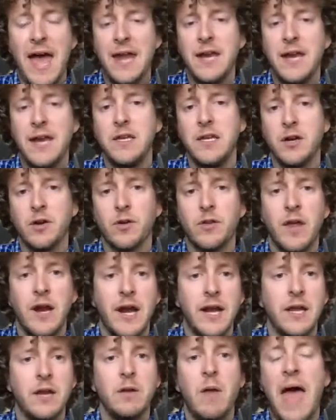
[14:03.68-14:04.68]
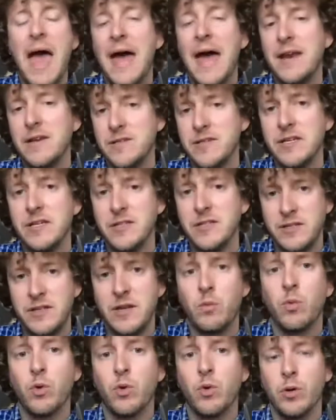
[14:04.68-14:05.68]
in here that I can add as
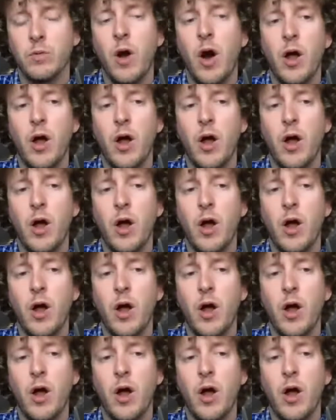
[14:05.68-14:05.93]
that were